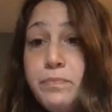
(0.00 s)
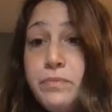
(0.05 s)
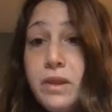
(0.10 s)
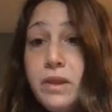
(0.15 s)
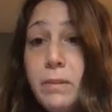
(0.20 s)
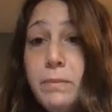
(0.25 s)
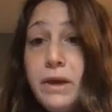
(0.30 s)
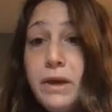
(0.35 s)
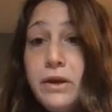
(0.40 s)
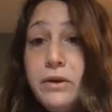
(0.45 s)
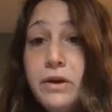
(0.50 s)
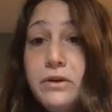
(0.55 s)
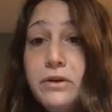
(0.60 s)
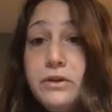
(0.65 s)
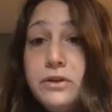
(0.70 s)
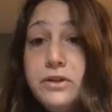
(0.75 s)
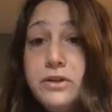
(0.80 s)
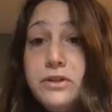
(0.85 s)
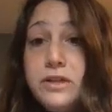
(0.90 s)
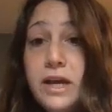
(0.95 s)
better
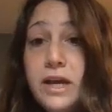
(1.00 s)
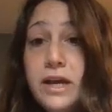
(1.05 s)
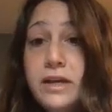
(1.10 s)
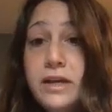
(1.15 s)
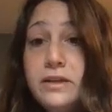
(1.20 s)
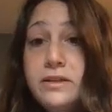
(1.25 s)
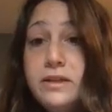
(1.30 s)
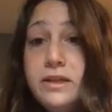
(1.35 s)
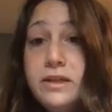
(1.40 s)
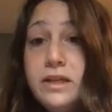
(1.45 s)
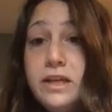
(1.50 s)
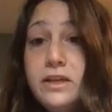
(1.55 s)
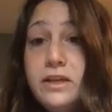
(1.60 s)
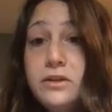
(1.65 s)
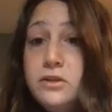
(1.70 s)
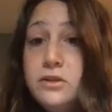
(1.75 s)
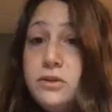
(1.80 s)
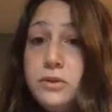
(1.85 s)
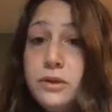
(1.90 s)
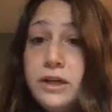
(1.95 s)
understand key
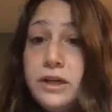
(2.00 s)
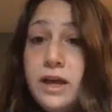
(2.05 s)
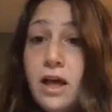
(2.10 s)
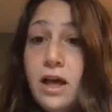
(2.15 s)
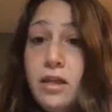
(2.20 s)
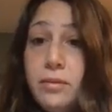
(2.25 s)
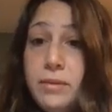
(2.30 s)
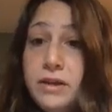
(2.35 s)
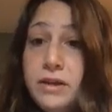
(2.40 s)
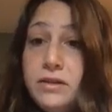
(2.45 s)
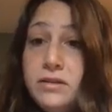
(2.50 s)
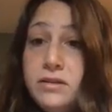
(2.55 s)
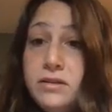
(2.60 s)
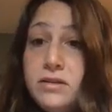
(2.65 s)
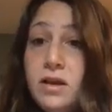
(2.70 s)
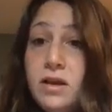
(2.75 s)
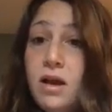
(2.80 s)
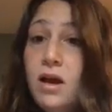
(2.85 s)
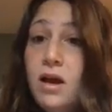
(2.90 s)
story elements,